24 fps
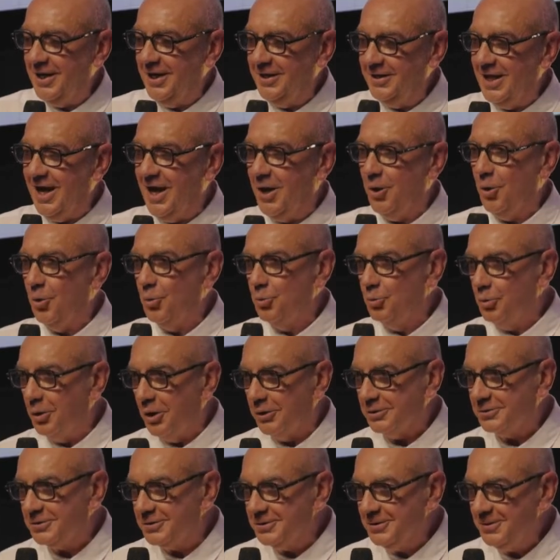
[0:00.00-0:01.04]
and Now
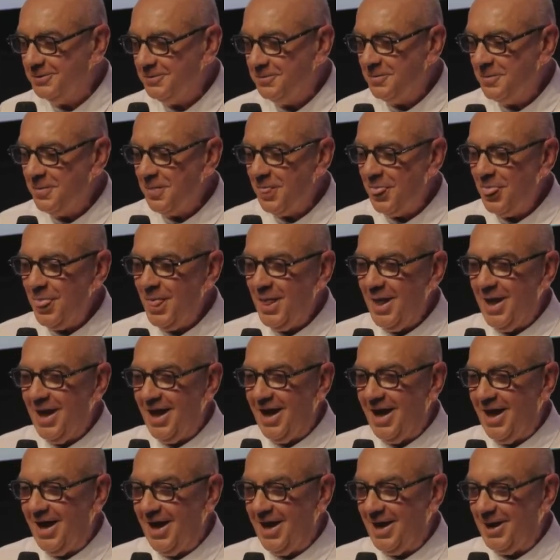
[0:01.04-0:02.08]
What?
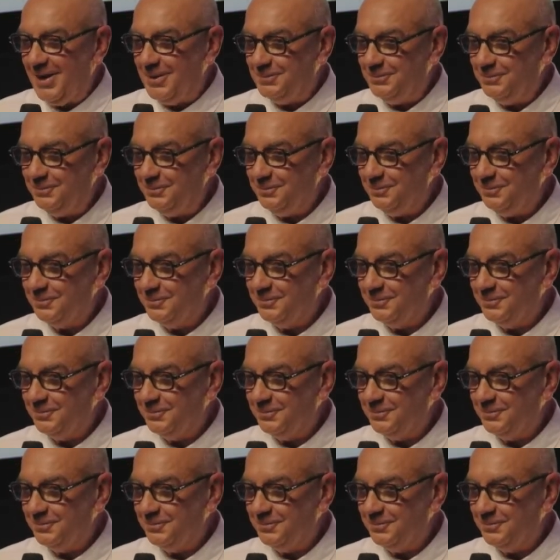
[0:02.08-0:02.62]
I